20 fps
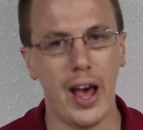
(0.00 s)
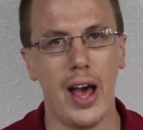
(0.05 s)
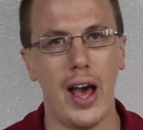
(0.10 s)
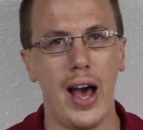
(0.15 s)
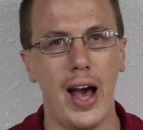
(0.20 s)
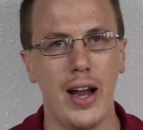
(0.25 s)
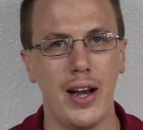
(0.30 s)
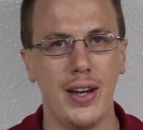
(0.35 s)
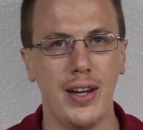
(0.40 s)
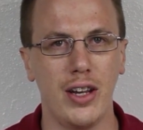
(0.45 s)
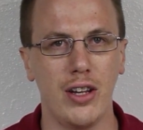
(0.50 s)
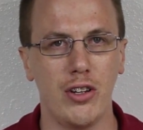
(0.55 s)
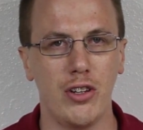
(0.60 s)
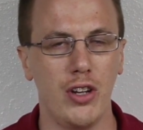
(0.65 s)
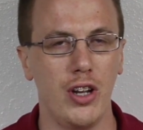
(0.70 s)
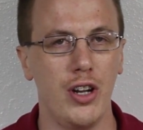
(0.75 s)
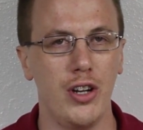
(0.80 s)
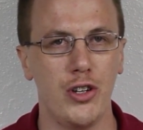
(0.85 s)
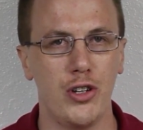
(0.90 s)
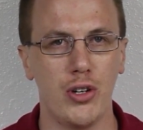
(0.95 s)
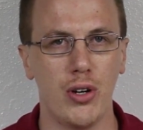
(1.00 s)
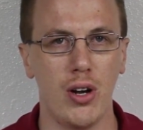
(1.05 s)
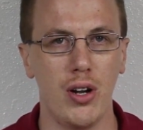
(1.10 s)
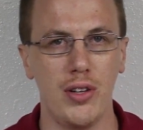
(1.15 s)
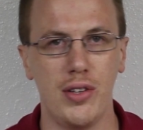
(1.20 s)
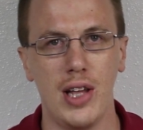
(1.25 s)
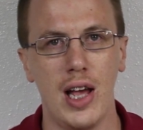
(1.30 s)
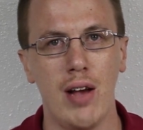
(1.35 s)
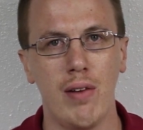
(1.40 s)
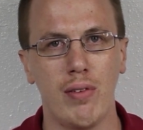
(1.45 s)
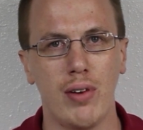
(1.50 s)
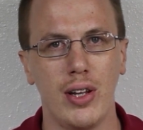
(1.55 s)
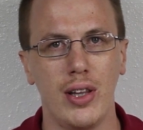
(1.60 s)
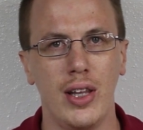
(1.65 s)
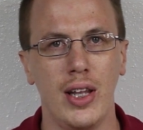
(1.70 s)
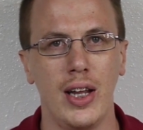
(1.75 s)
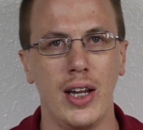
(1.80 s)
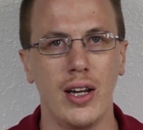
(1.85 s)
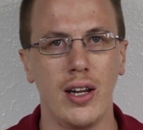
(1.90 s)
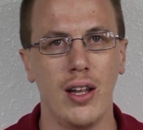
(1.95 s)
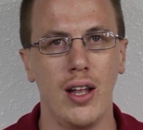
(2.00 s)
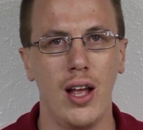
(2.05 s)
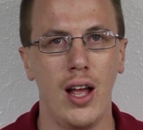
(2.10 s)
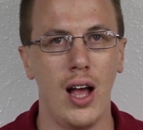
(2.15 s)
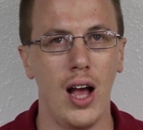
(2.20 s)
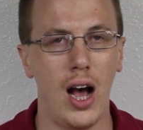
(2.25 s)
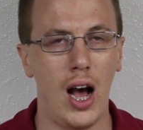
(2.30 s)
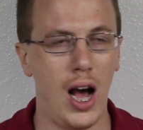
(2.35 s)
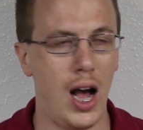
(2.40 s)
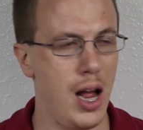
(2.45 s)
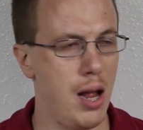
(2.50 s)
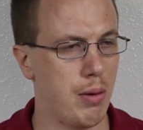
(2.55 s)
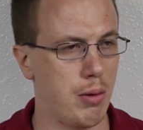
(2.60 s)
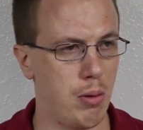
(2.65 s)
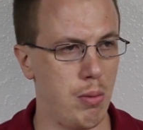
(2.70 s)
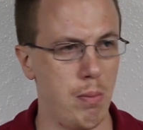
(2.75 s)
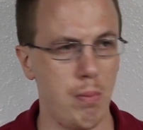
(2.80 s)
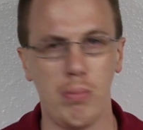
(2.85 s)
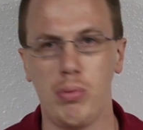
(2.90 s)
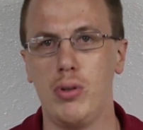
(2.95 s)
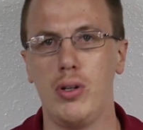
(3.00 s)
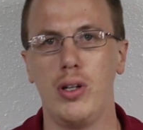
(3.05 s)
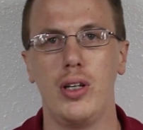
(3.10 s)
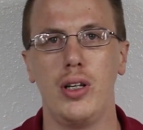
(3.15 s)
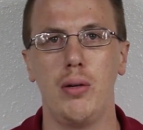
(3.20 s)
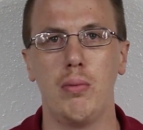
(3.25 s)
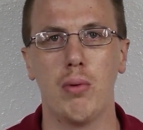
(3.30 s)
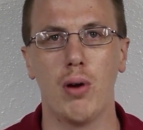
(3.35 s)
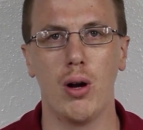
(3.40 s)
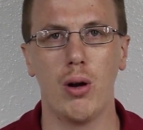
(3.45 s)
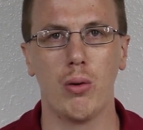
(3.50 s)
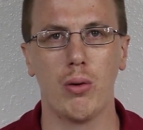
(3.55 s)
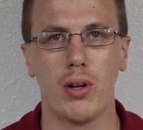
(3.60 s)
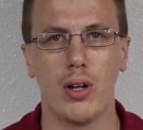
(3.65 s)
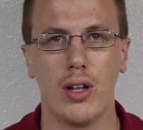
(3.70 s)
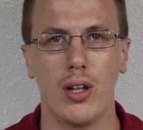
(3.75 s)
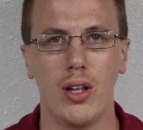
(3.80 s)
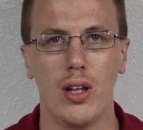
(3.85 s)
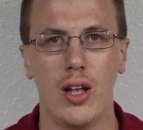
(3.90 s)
adding it to insurance, everything, I am completely broke.